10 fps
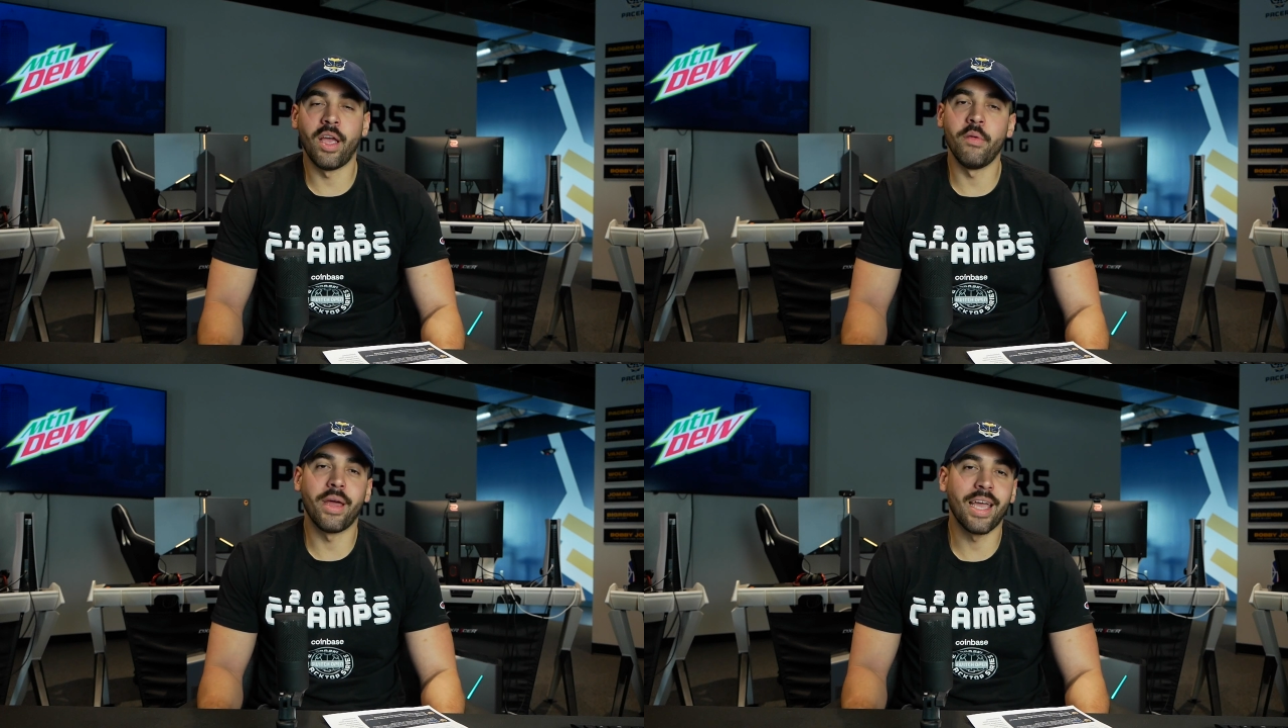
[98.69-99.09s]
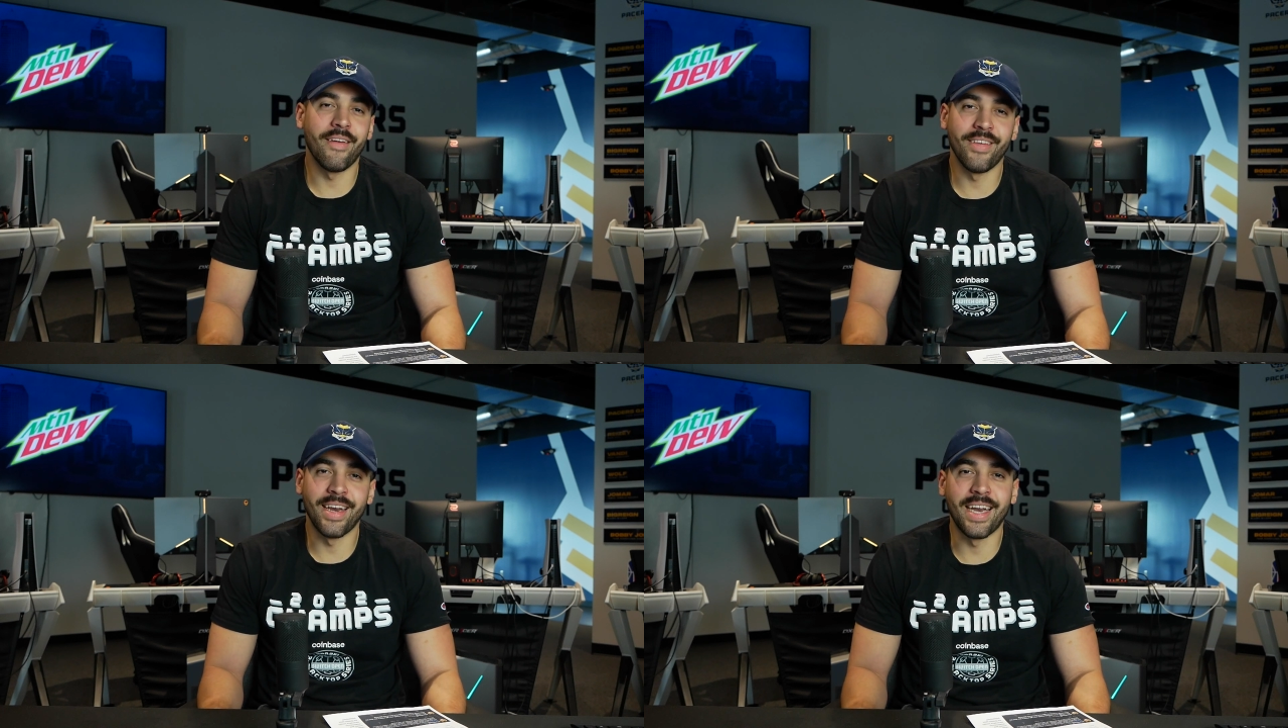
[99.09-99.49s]
everybody
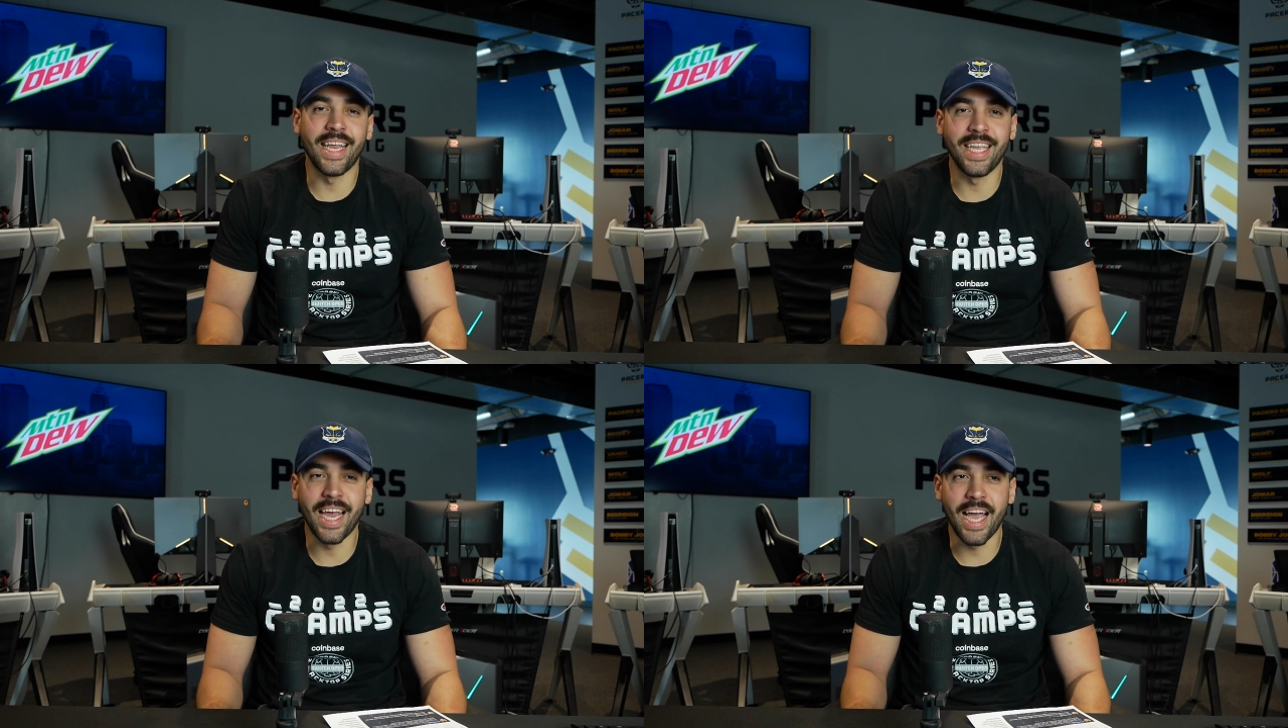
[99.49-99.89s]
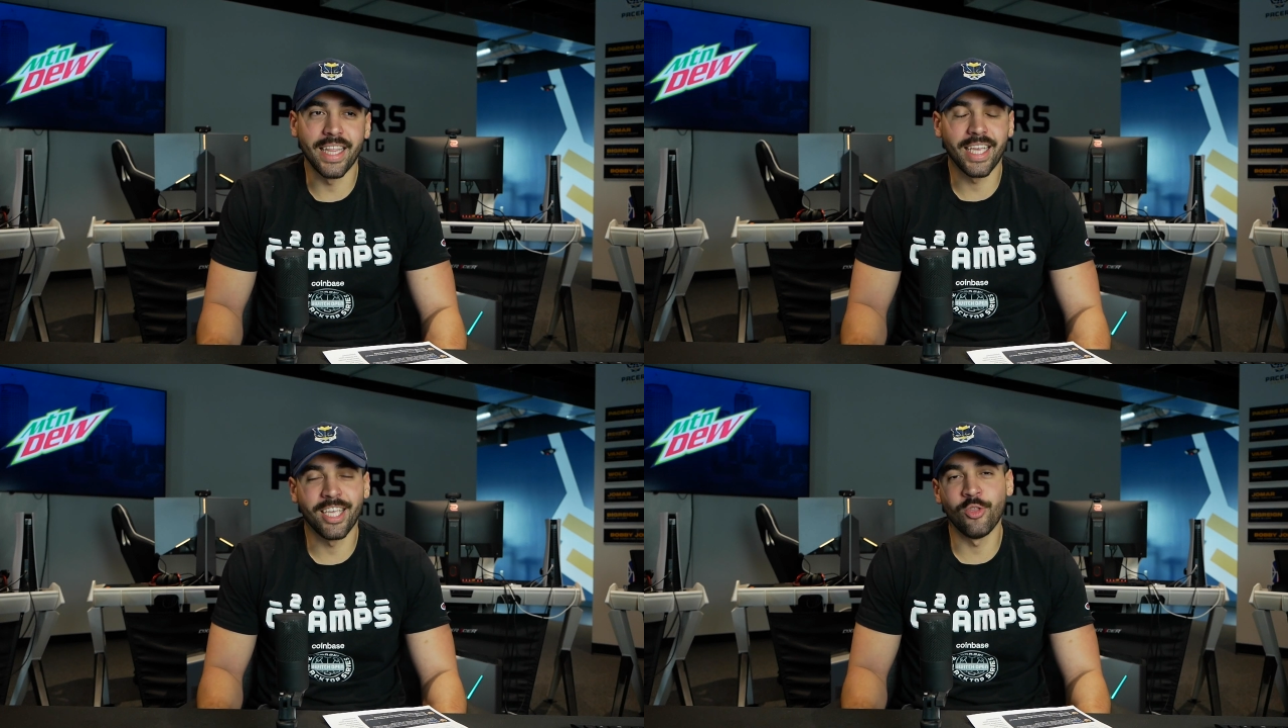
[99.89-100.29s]
having a 99
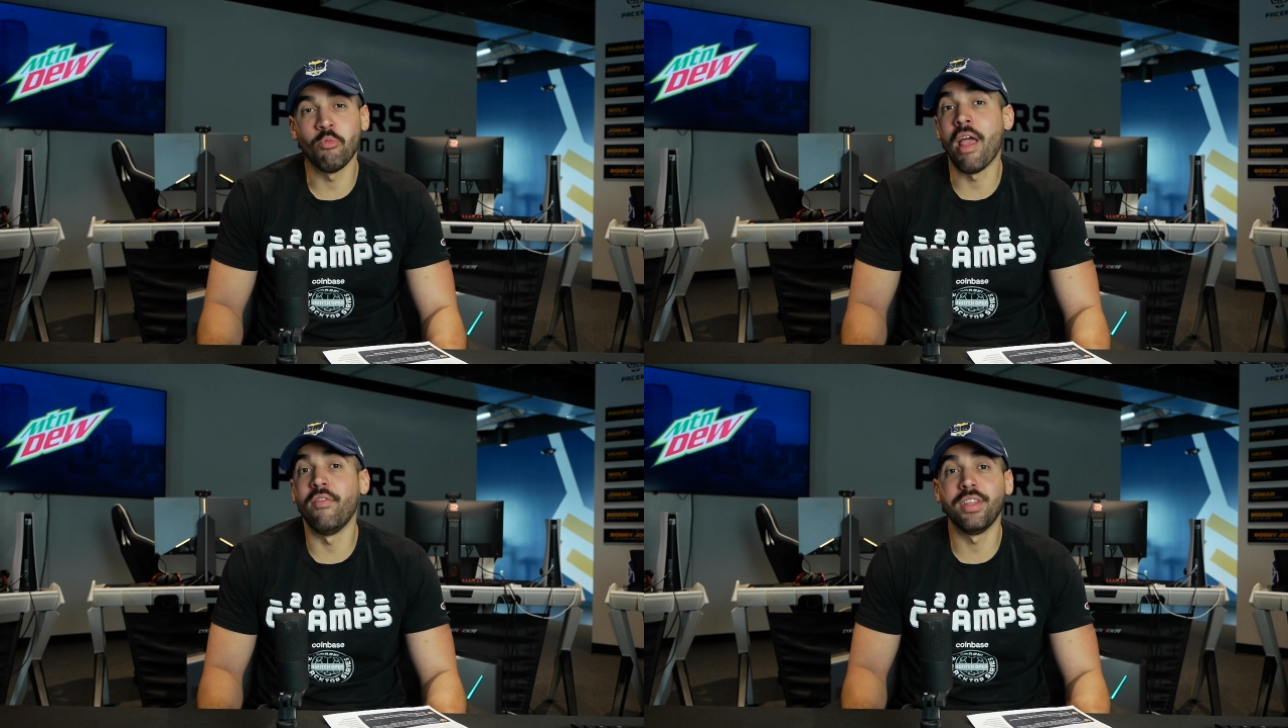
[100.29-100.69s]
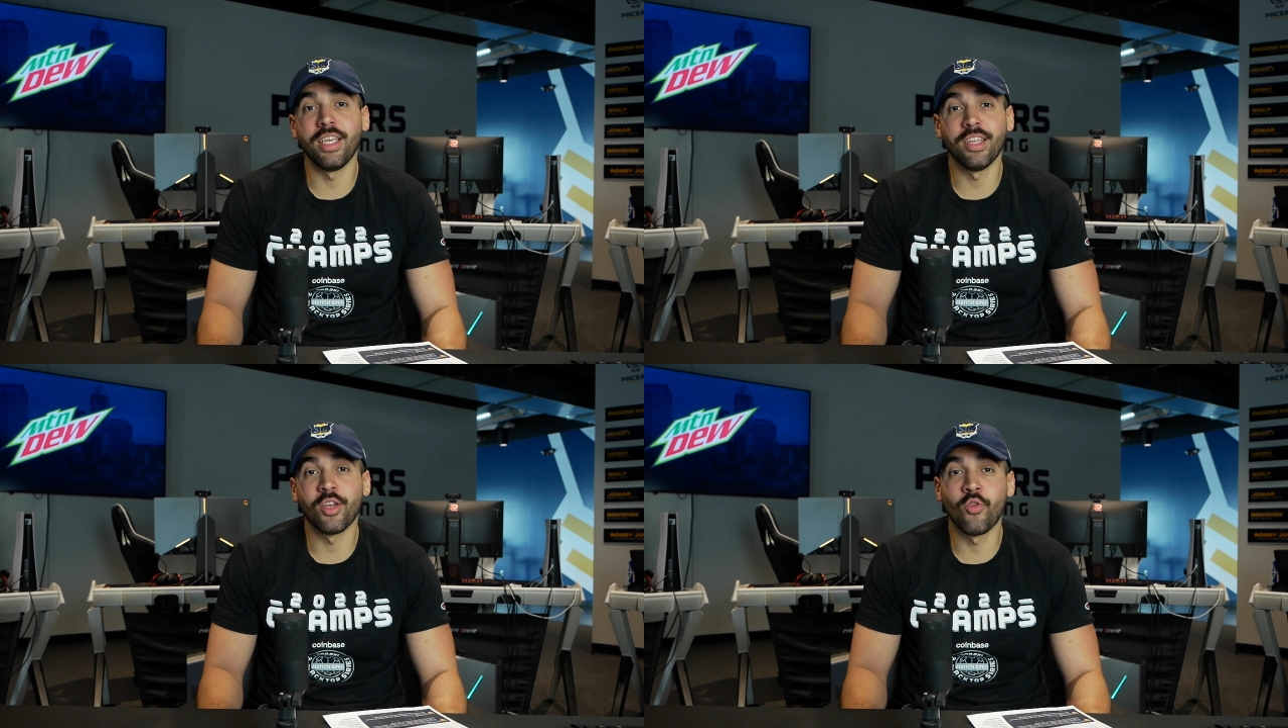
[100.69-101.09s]
that can do
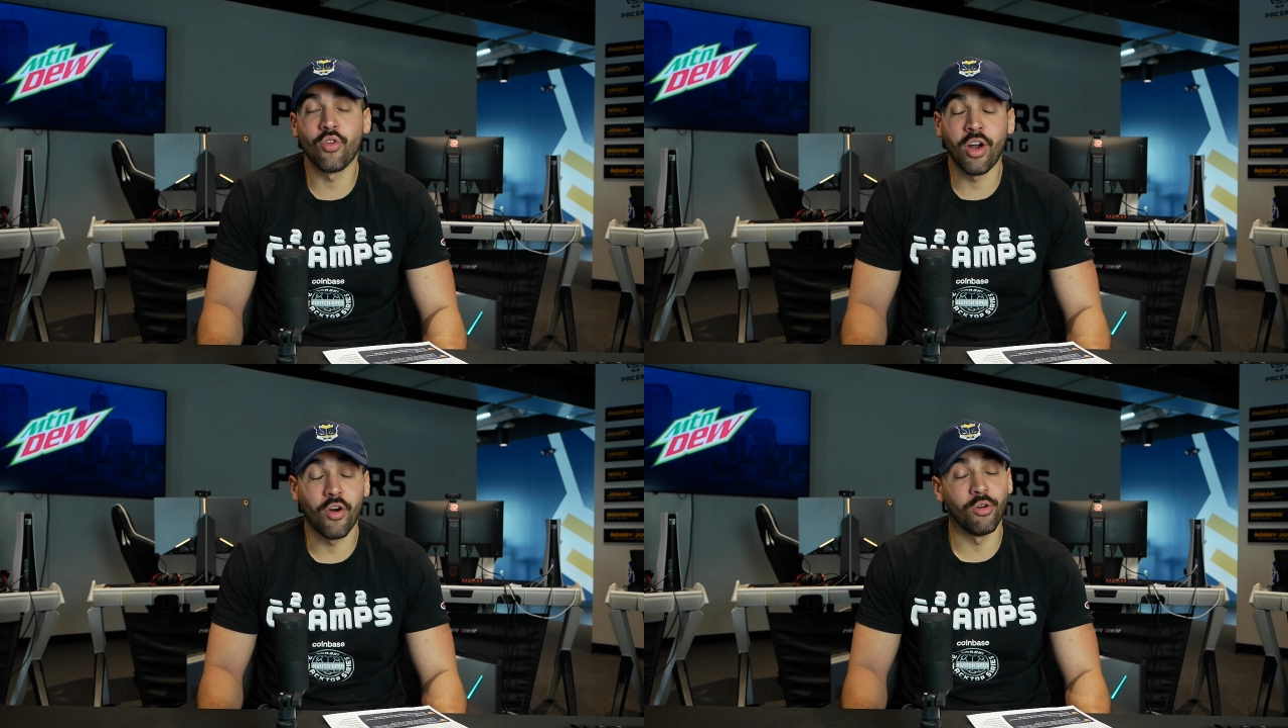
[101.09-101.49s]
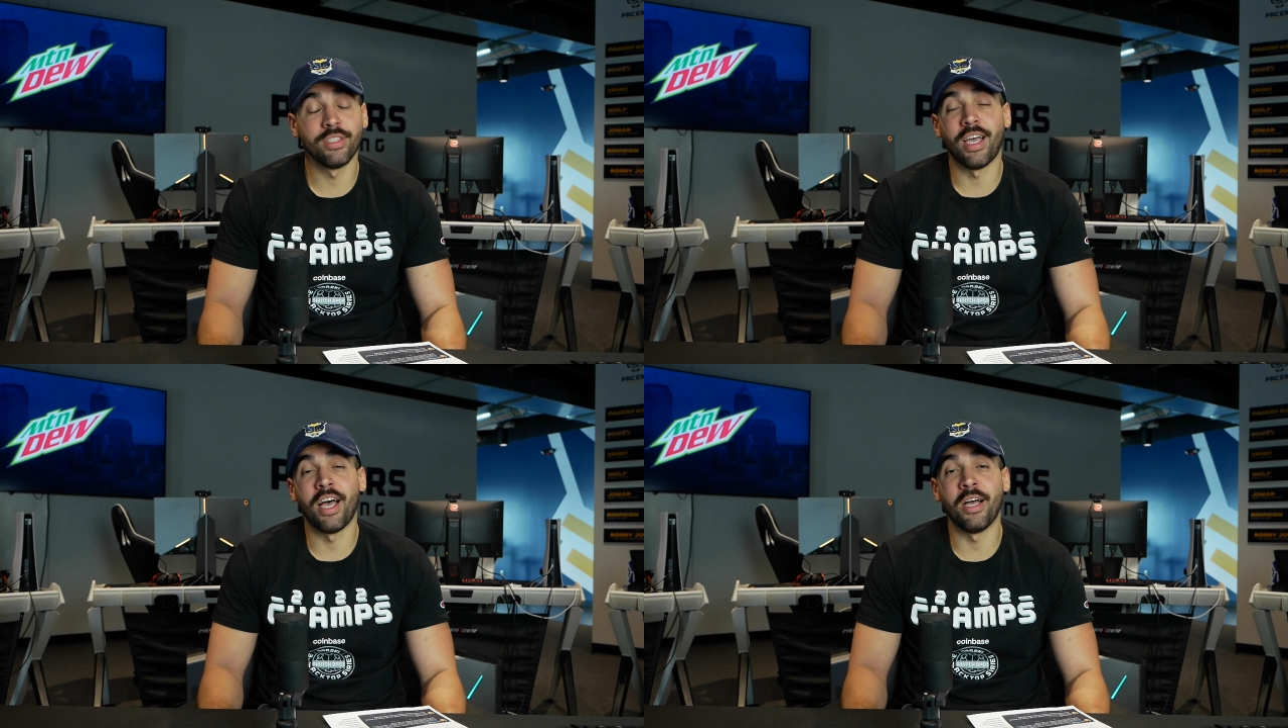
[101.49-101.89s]
everything in the court at all
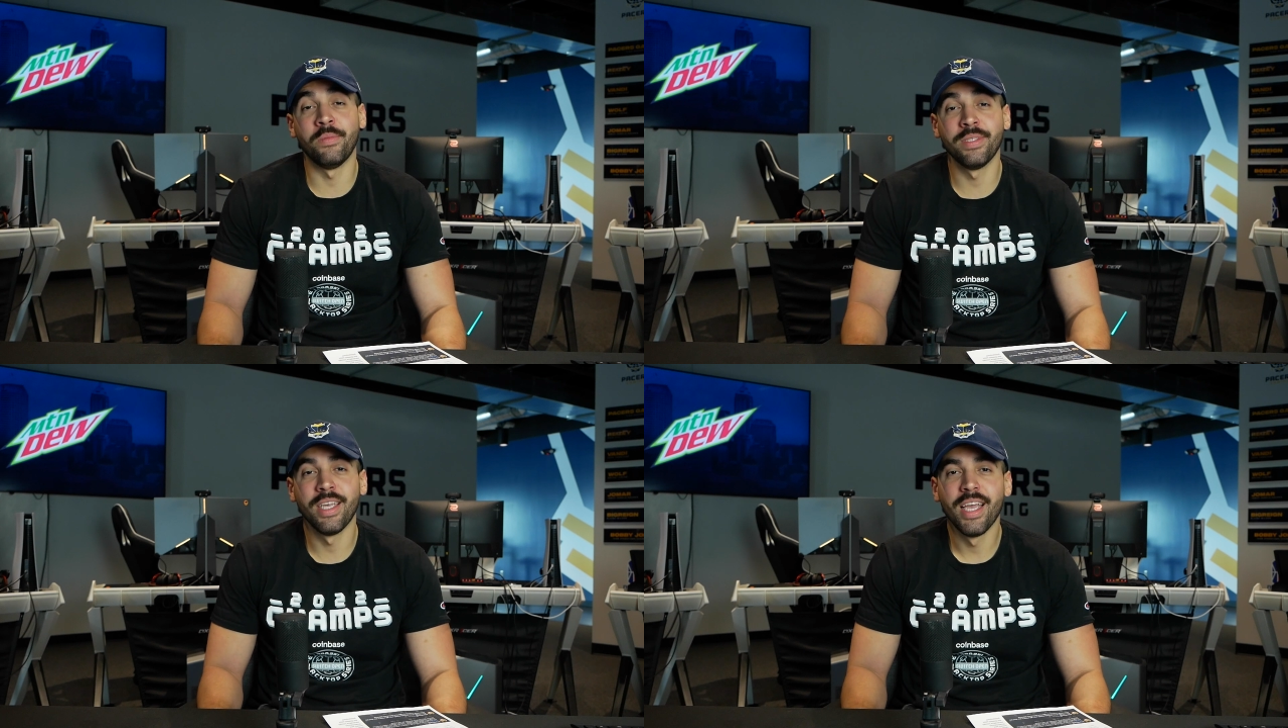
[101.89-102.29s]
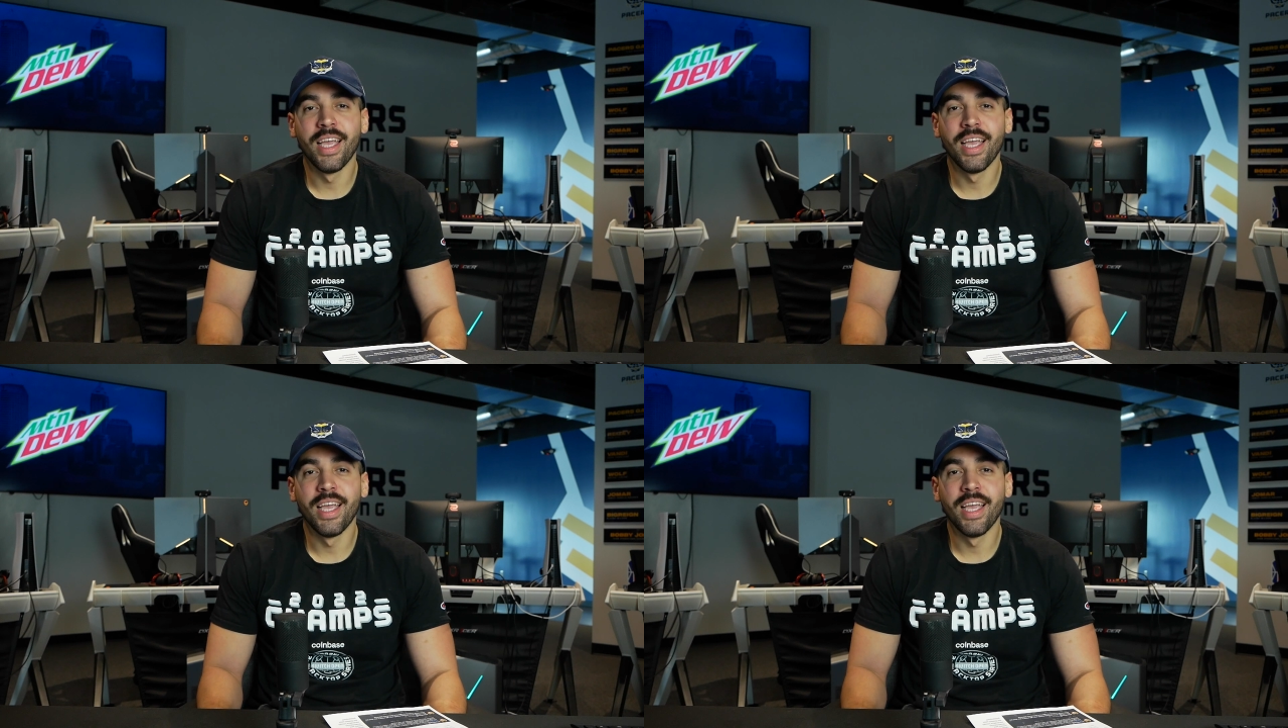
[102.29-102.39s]
times,